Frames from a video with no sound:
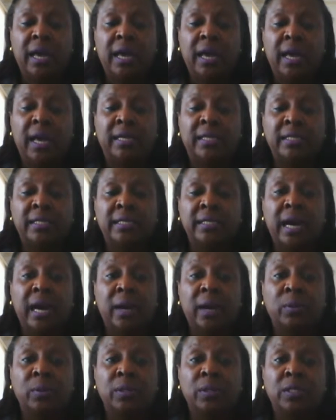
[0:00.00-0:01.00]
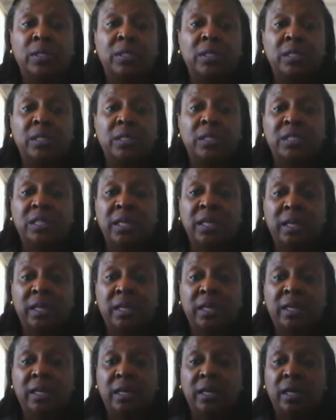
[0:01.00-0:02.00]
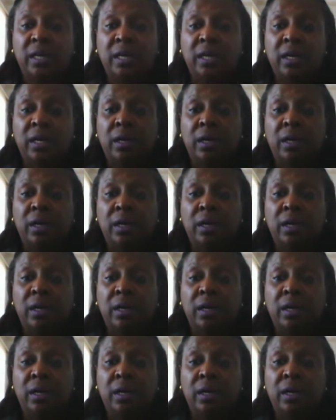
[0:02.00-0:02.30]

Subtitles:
and I would sincerely